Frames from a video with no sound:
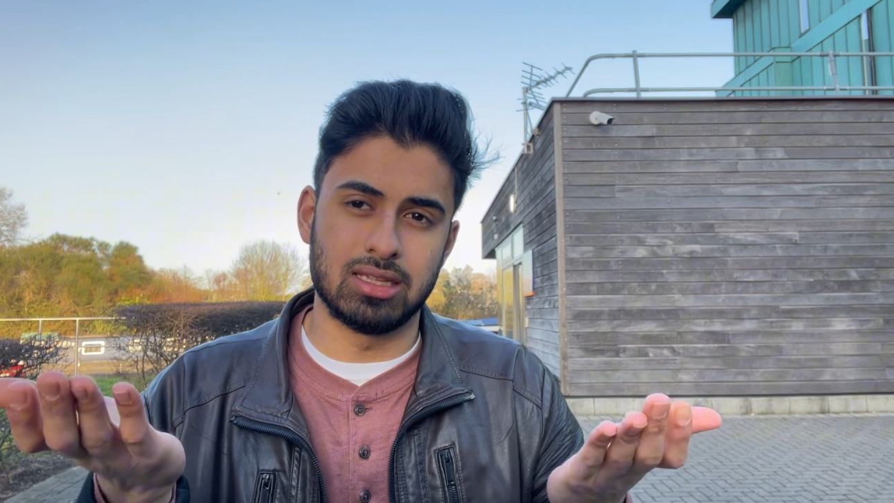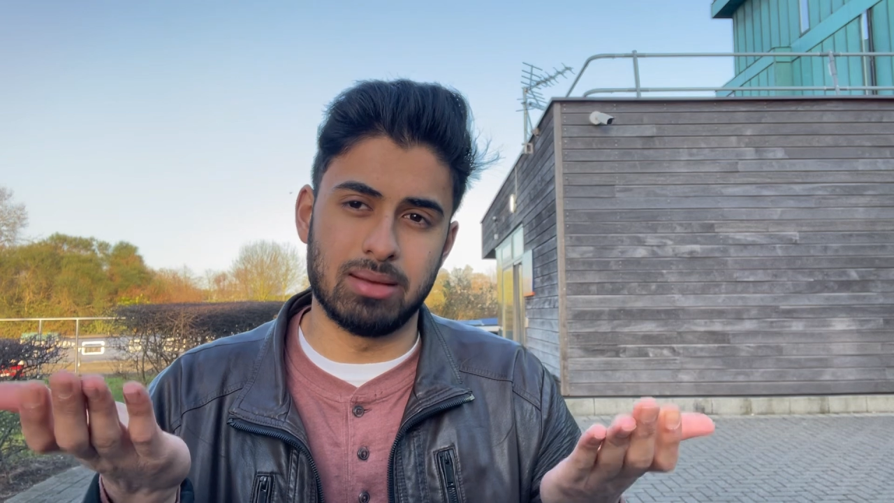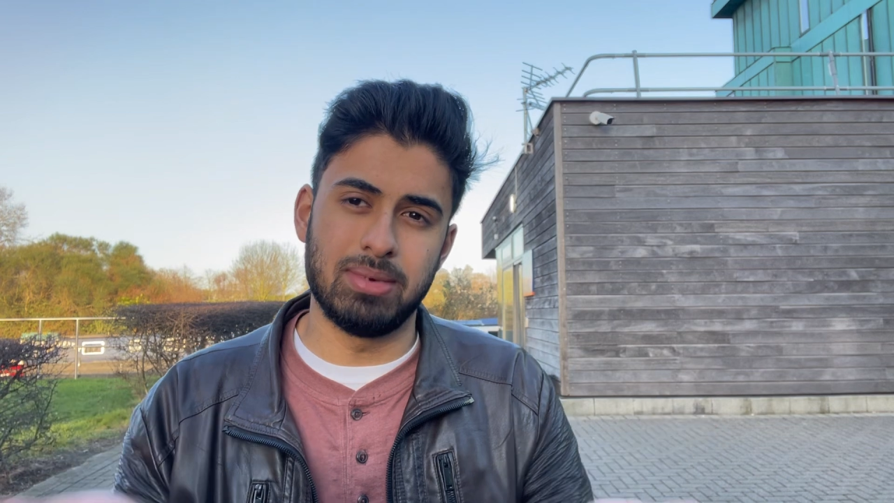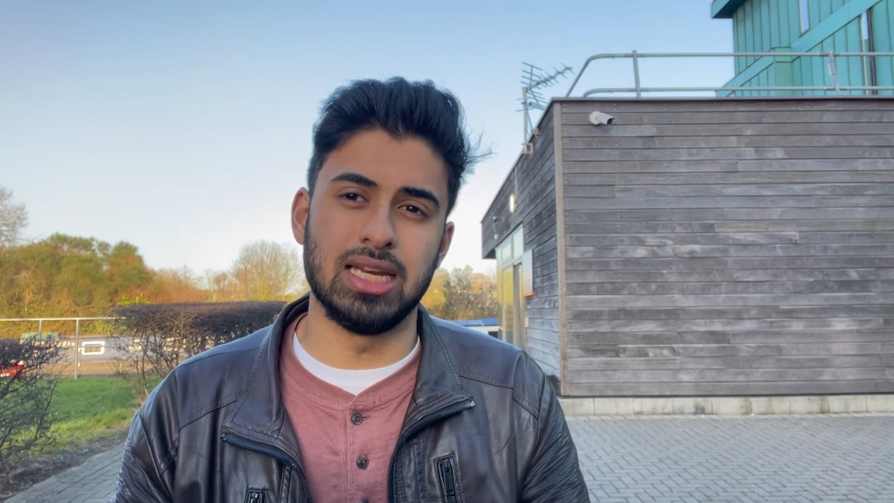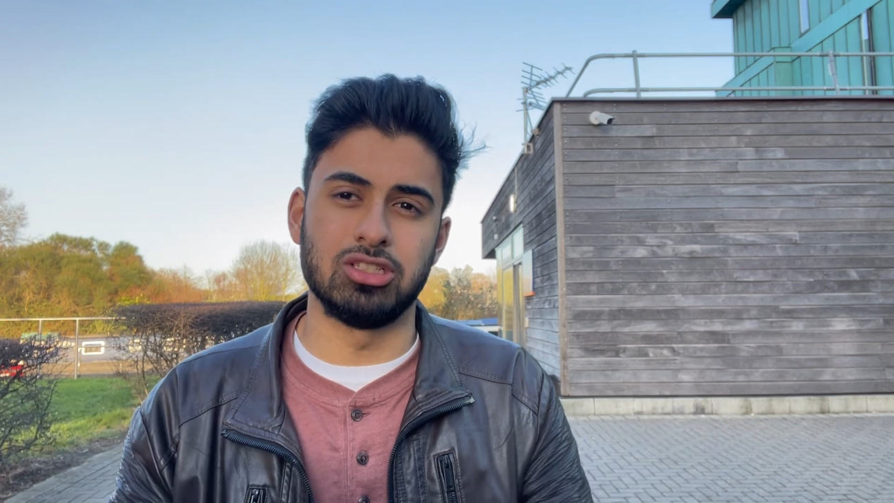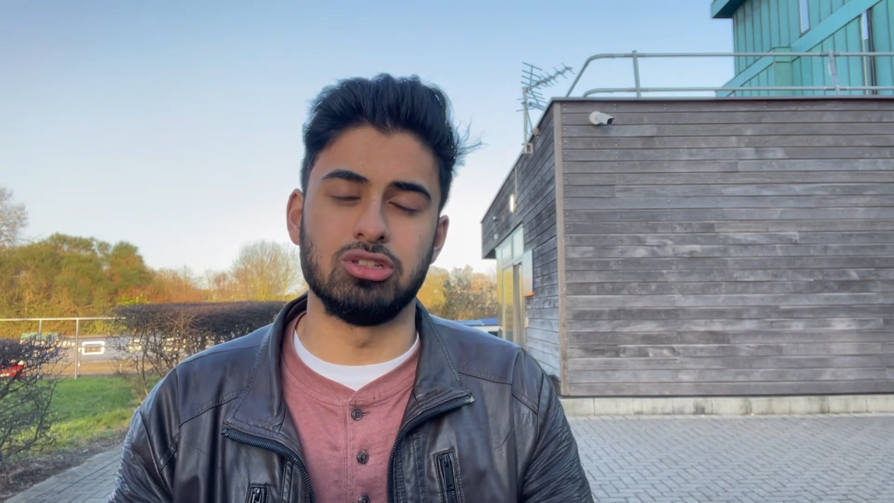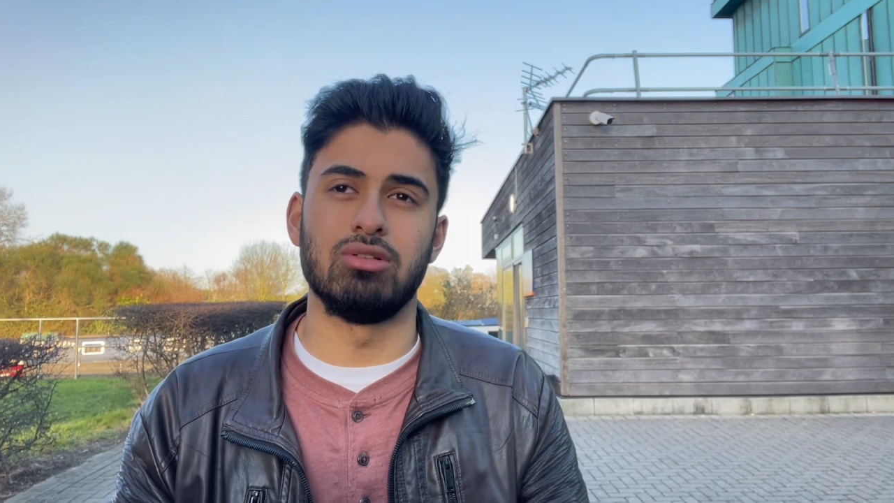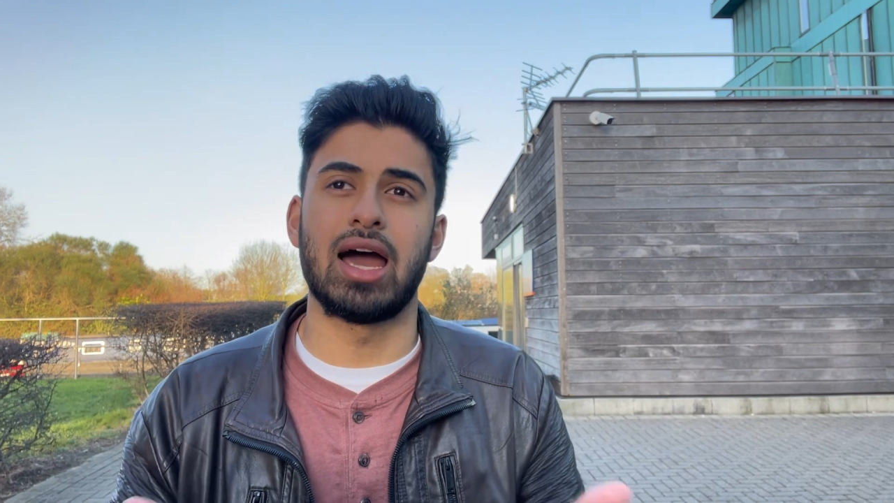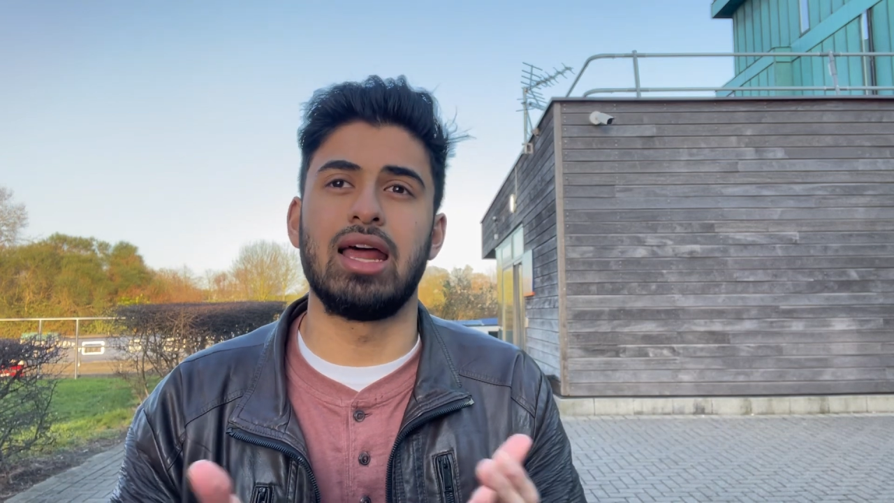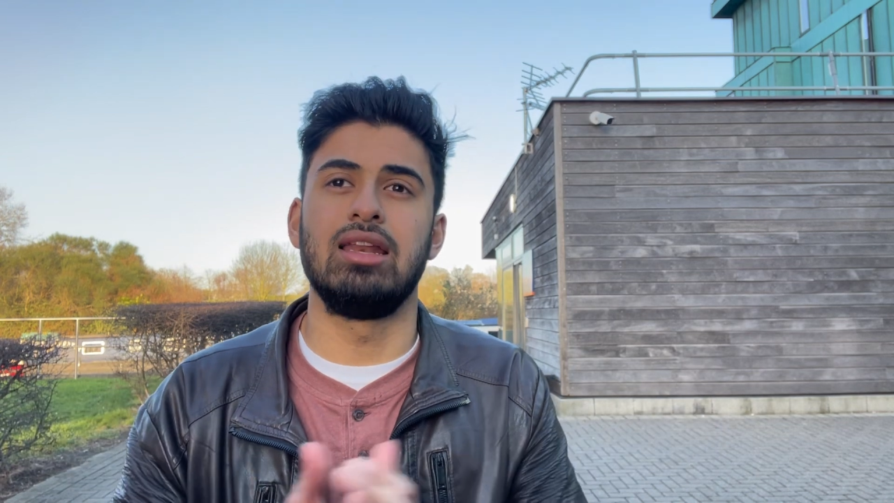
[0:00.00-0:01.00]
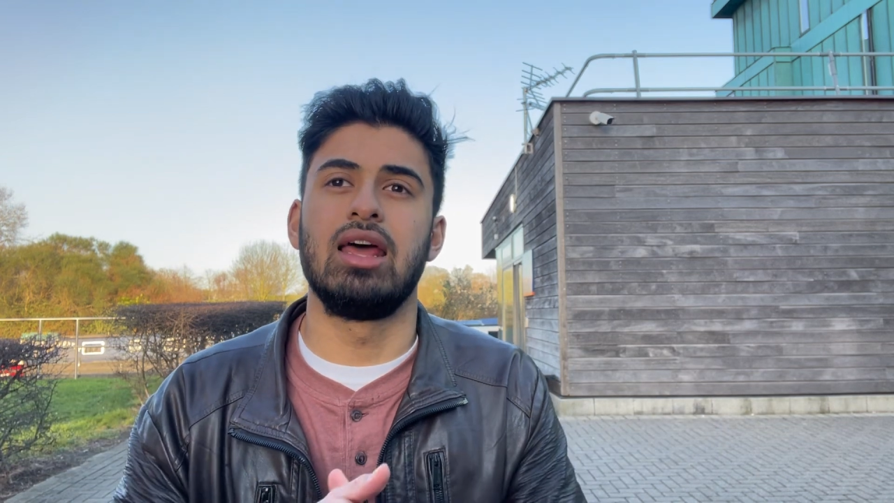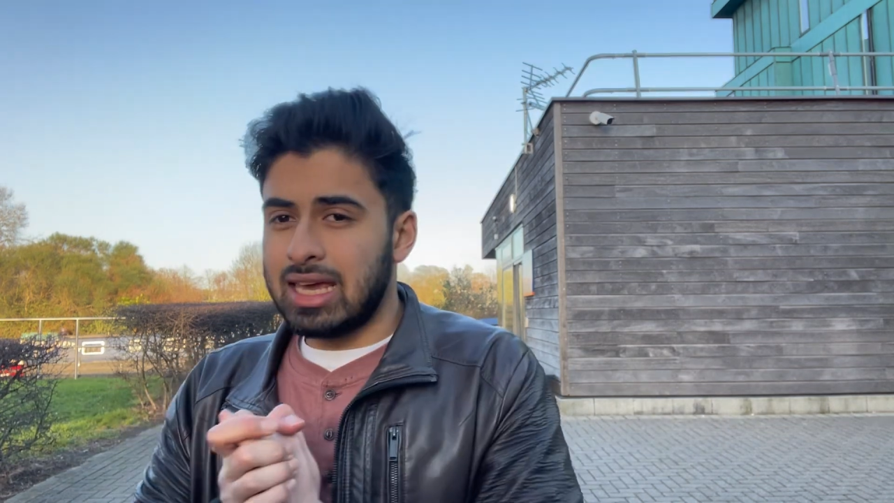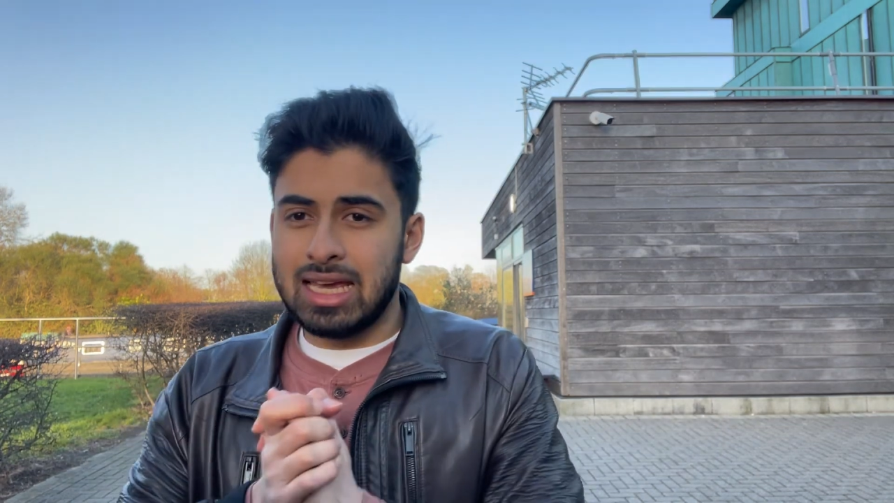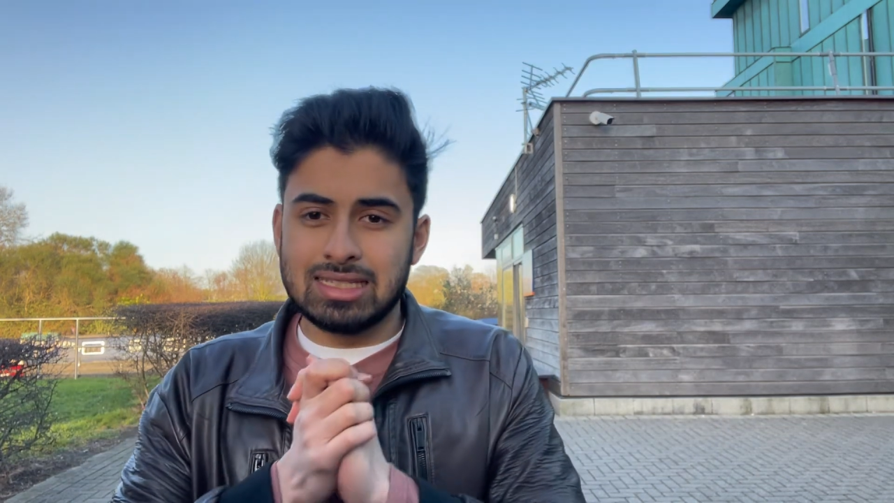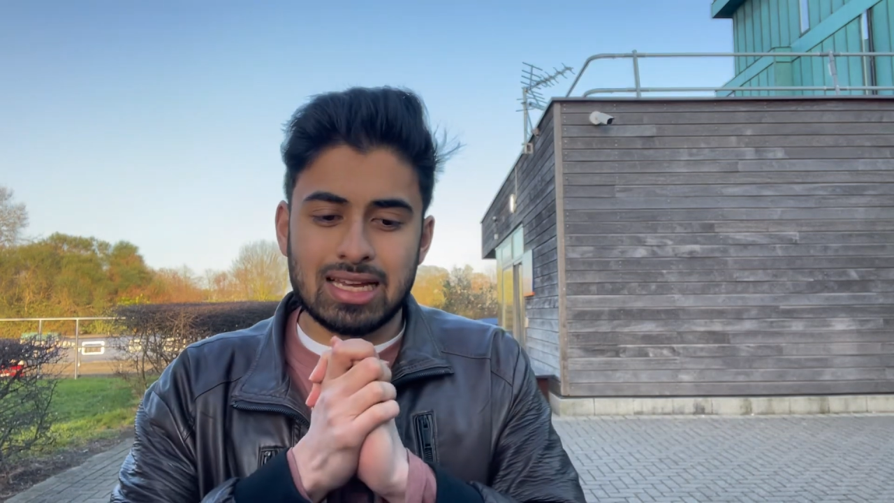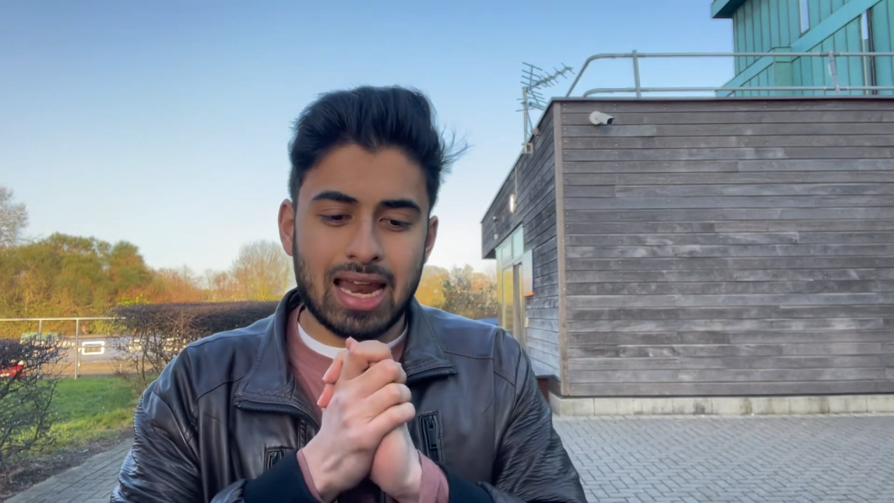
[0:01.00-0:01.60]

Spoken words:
diminish you. And it's